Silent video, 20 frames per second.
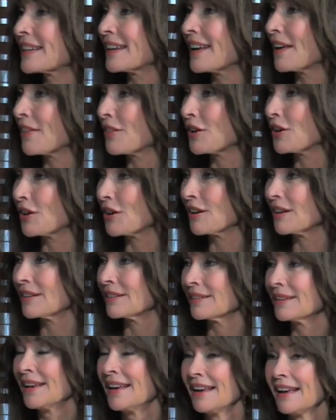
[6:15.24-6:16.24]
together, yeah.
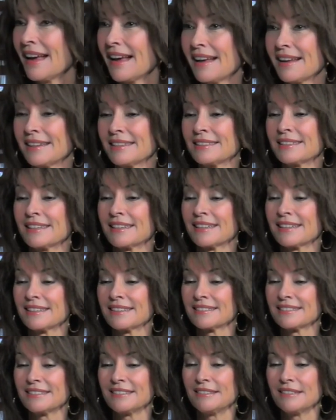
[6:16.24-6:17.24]
and and
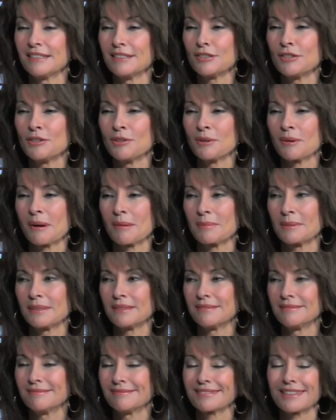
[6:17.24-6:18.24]
uh, you know I
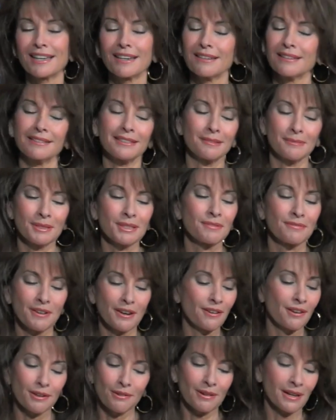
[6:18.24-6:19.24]
would. Ah, it was
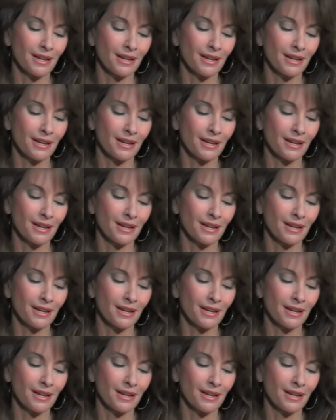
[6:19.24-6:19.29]
very